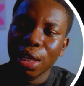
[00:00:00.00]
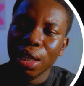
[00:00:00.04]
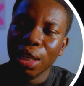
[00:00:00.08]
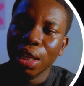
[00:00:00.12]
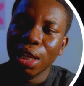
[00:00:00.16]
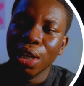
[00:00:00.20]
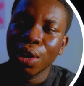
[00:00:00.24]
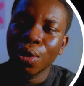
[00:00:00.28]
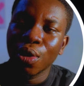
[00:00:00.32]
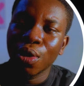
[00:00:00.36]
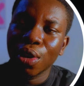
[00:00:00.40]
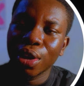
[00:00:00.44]

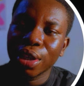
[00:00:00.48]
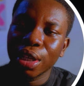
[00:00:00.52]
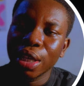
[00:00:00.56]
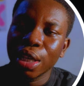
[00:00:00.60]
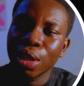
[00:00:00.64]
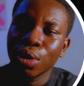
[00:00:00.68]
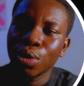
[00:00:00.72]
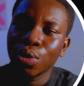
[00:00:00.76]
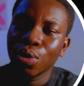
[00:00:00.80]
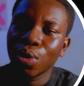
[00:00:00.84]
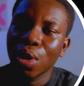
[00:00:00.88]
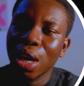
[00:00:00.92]
click on
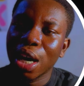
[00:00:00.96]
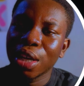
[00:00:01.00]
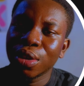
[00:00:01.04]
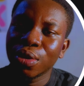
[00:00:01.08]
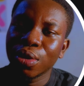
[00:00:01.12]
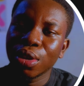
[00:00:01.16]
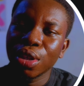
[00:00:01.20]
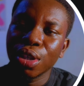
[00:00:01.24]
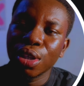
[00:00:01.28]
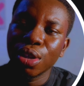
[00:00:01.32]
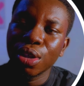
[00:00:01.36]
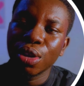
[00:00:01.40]
it to
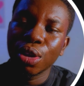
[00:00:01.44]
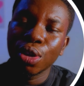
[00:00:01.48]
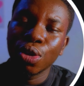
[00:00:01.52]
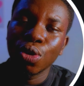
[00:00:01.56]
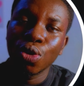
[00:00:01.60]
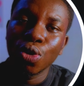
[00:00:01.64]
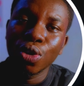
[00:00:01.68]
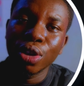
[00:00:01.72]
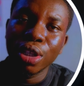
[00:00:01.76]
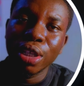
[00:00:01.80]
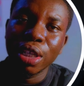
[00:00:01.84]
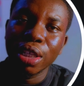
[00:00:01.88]
actually
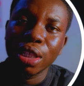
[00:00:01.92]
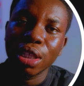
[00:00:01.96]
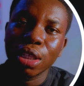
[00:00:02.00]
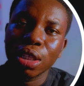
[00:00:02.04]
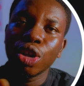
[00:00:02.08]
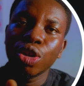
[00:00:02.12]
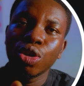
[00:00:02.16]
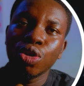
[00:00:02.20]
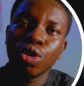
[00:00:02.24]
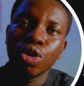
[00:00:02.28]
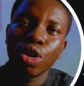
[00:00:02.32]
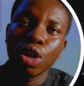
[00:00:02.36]
load it
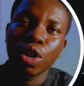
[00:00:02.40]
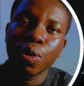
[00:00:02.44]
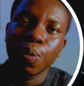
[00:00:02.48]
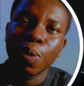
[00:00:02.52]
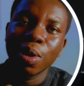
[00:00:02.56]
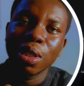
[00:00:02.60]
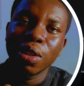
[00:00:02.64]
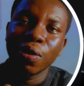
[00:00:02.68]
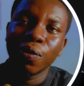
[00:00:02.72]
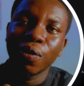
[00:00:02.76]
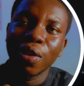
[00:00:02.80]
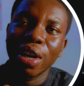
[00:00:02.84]
into your
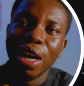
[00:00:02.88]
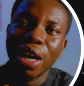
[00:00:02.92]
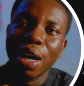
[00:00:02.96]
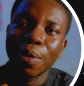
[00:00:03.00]
Spotify